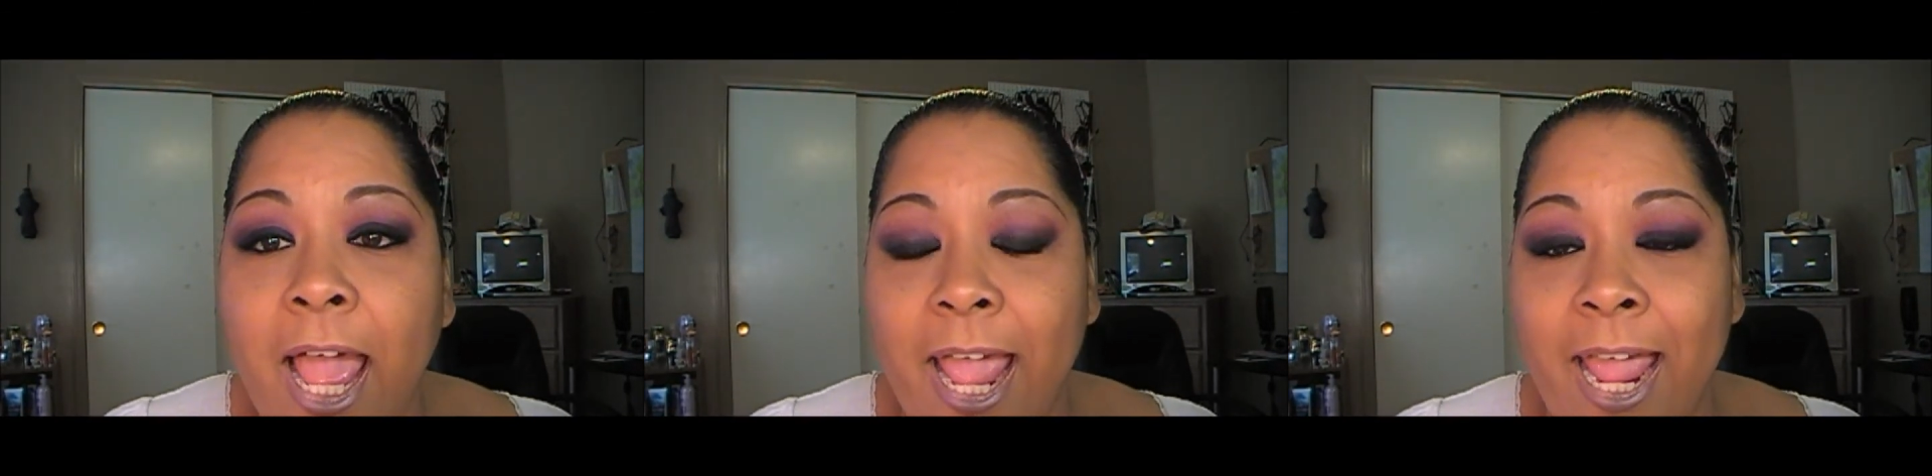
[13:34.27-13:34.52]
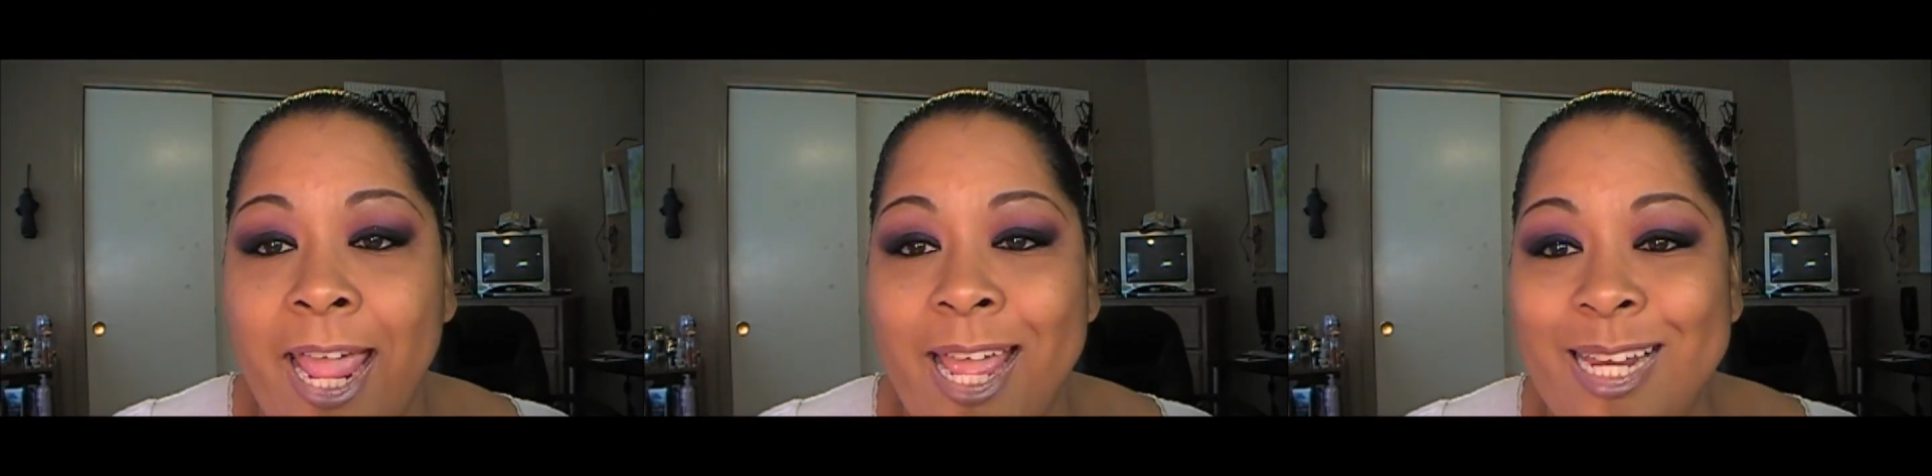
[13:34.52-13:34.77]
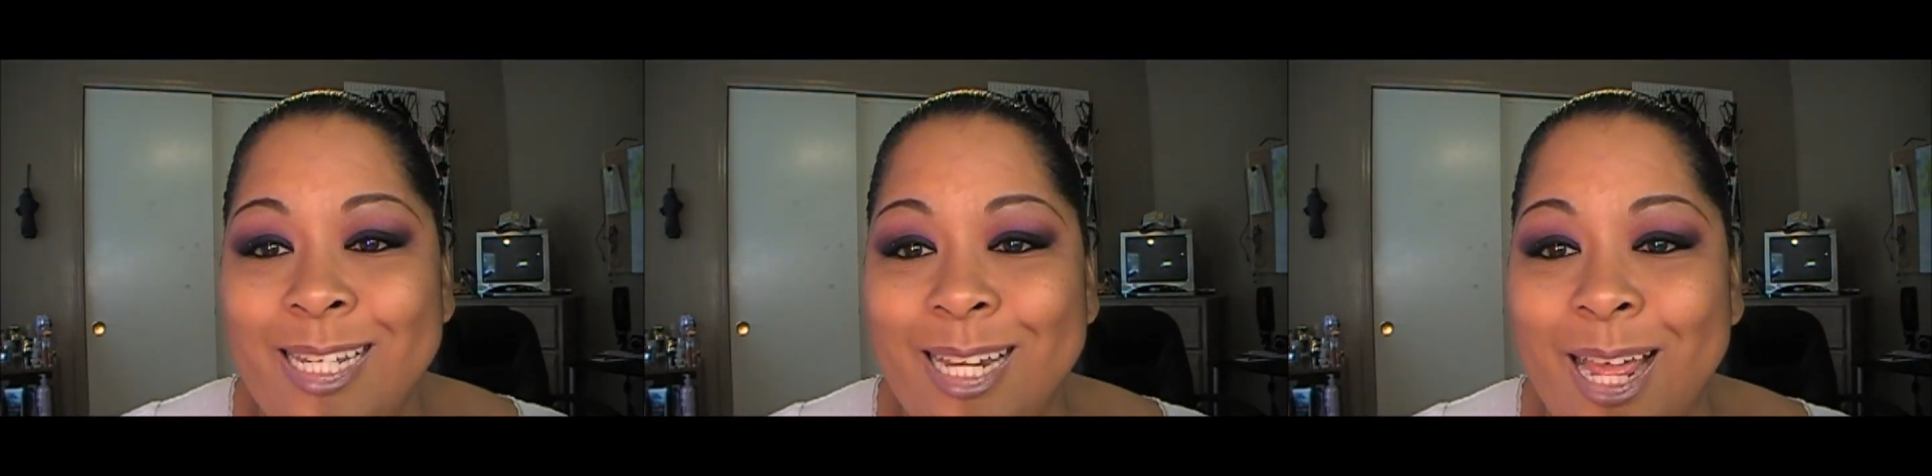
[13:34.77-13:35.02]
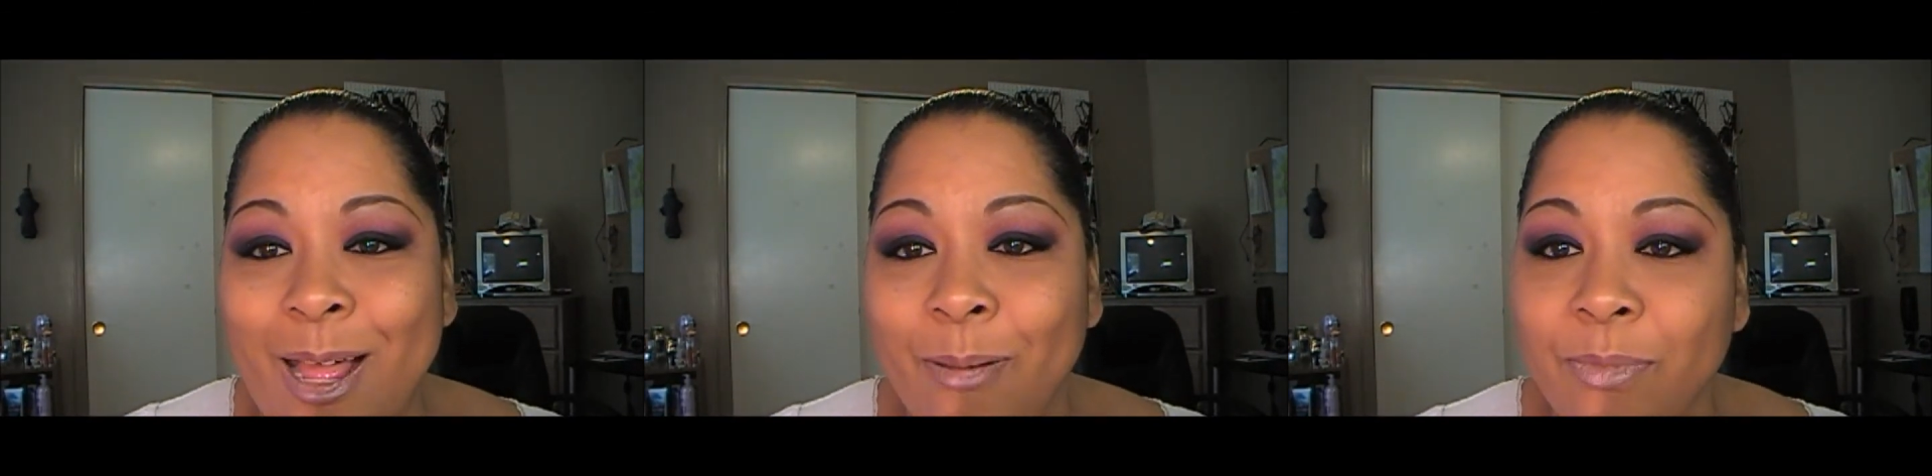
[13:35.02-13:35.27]
and
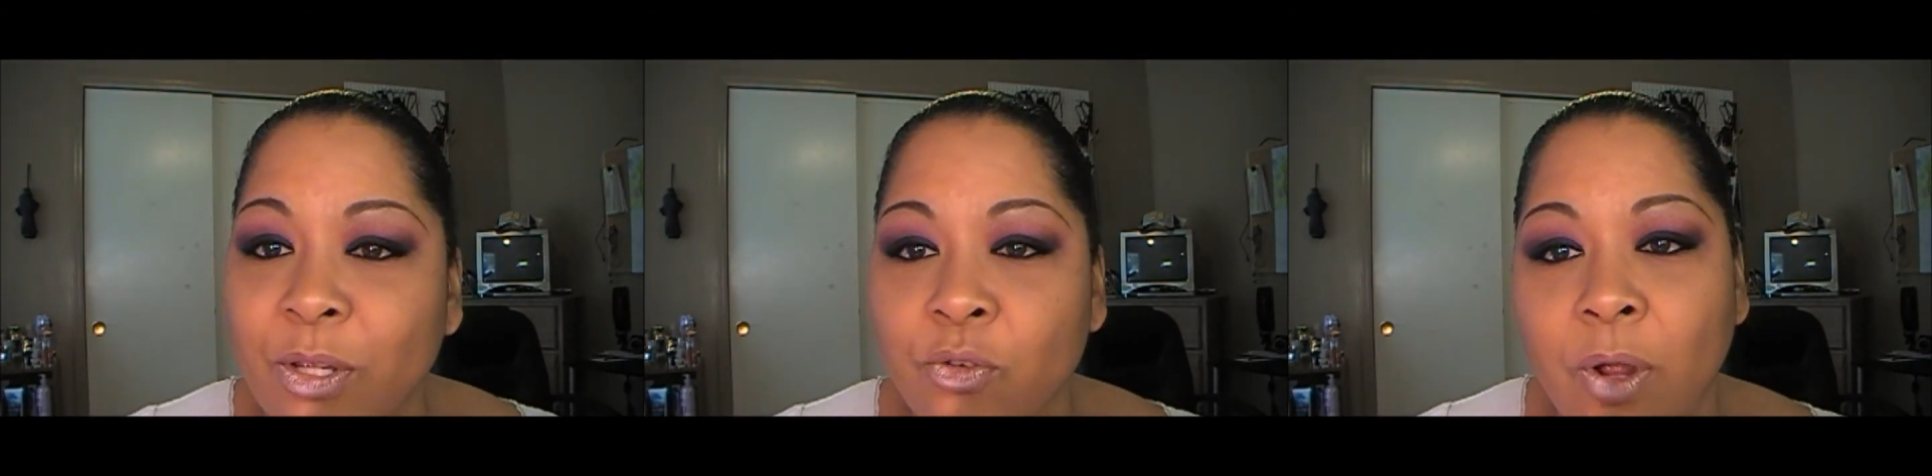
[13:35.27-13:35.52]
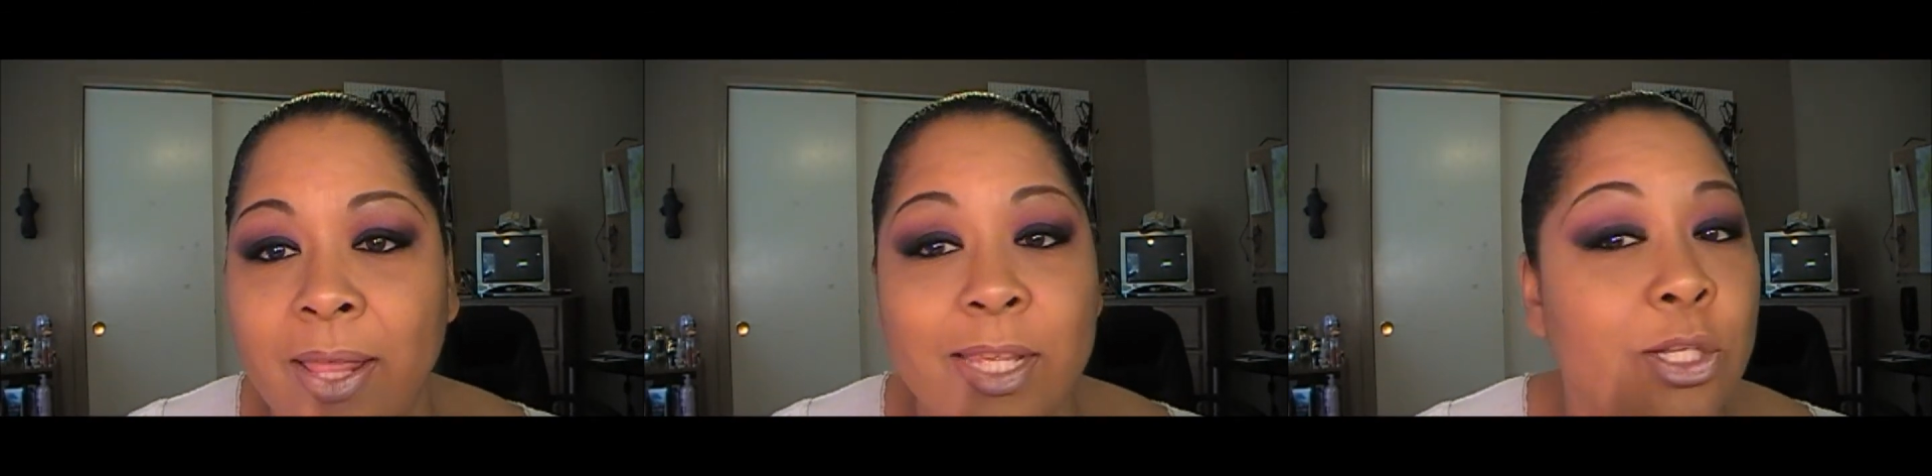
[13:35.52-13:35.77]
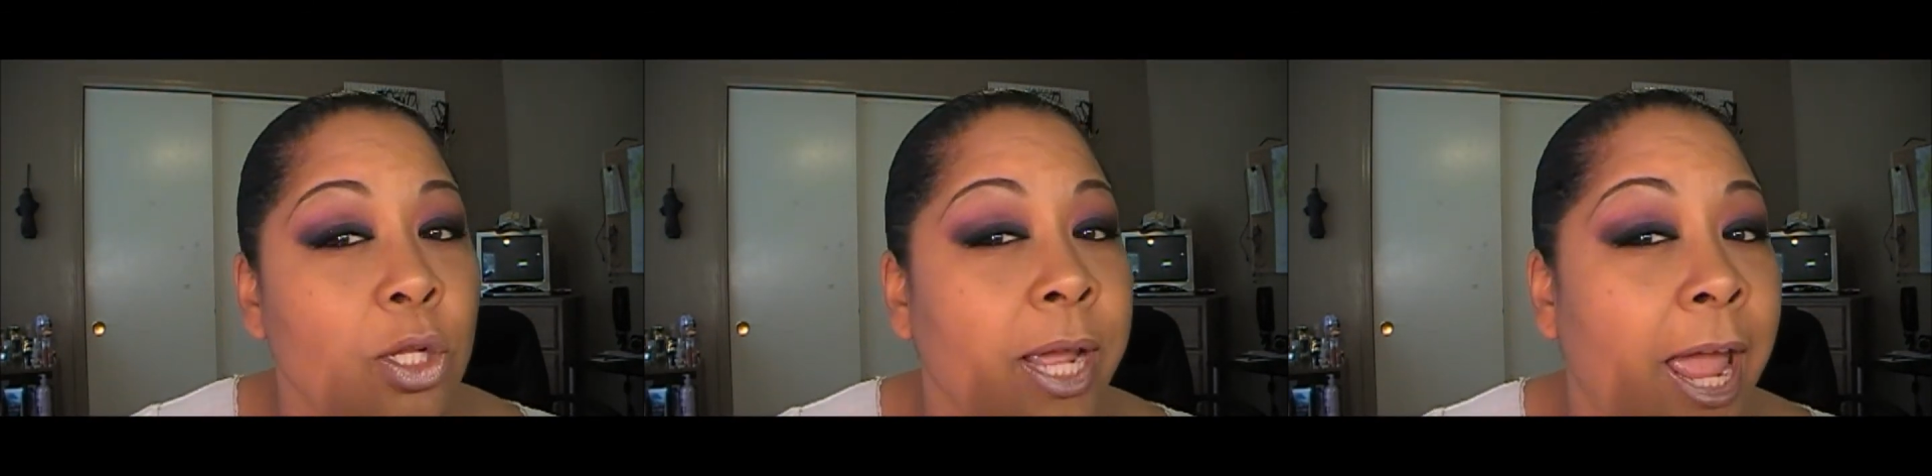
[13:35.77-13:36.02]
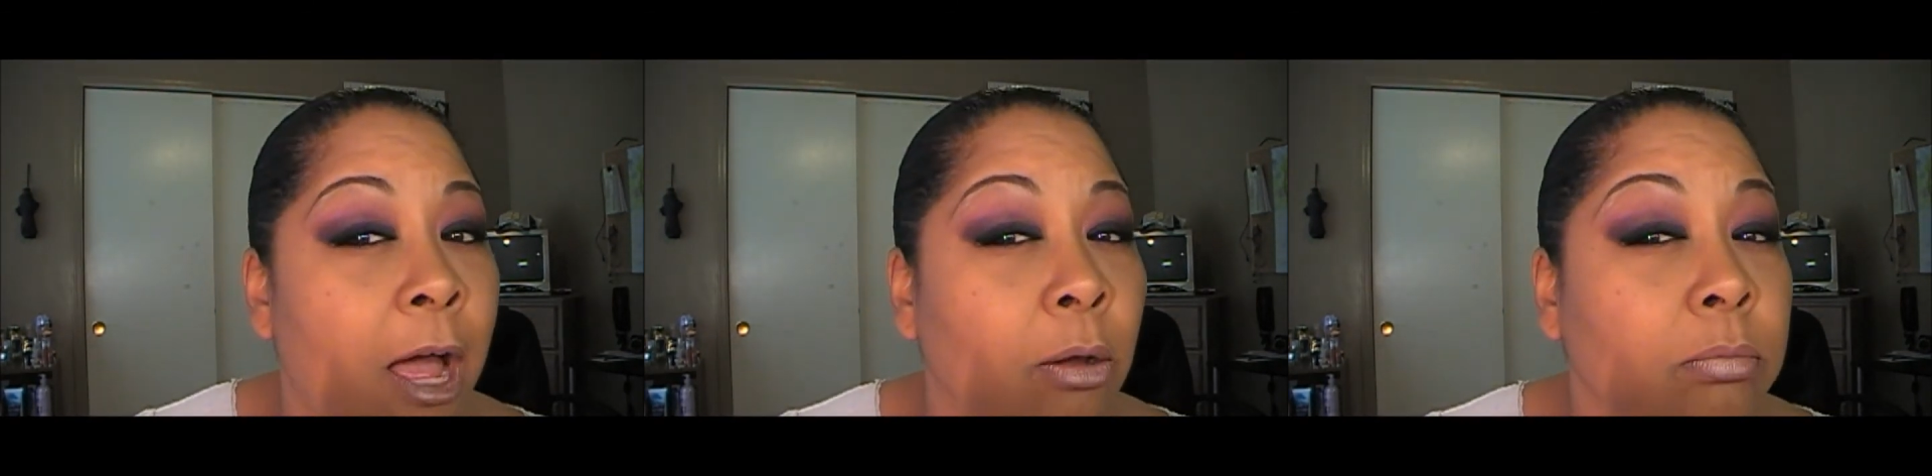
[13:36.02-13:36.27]
um, you try this
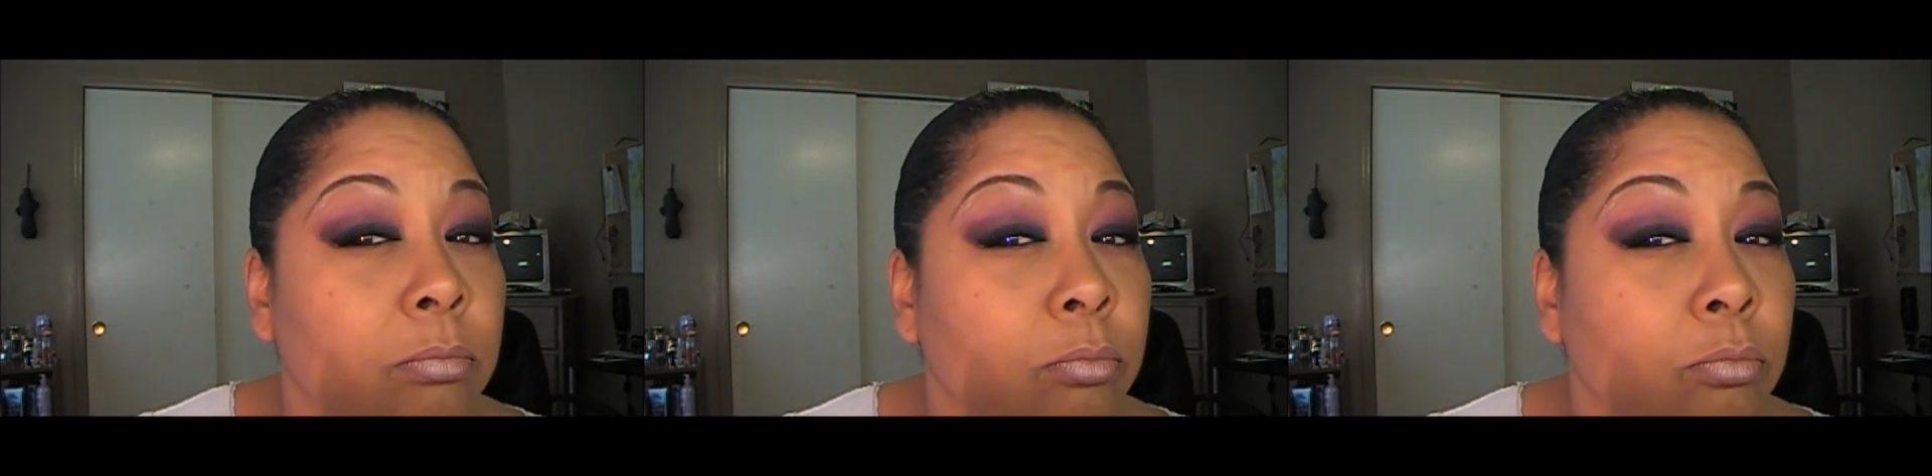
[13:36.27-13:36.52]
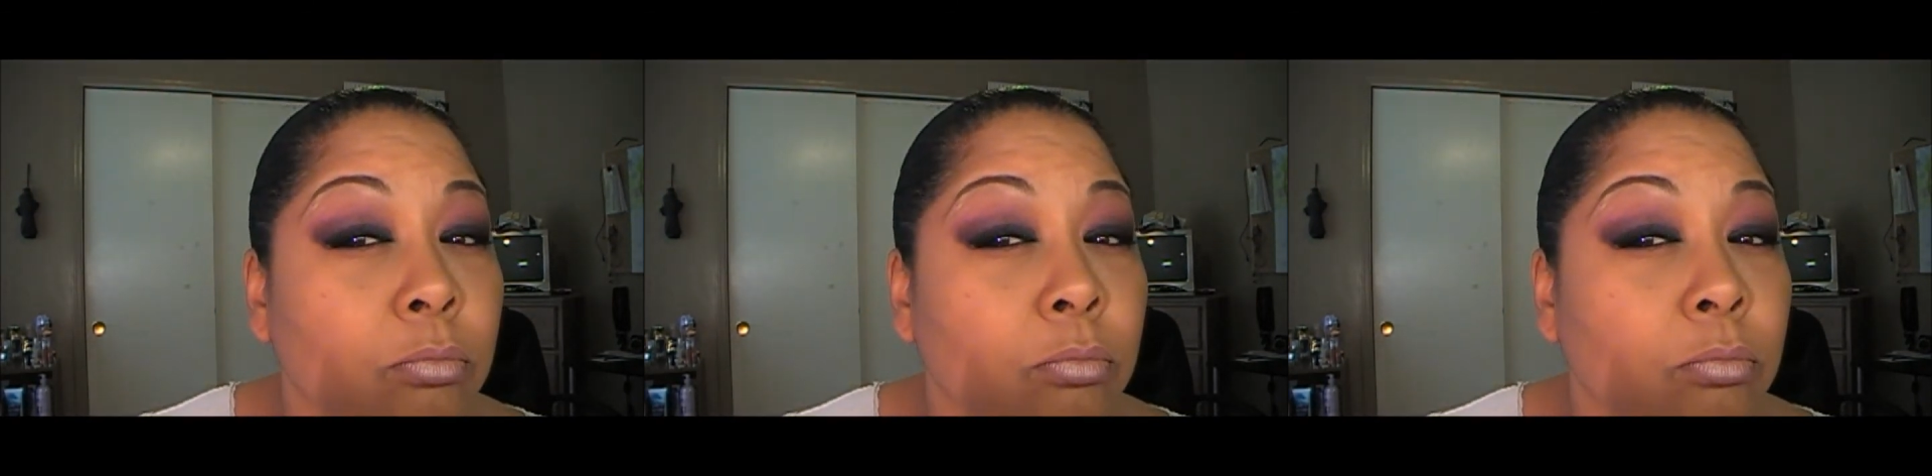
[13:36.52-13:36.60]
look out.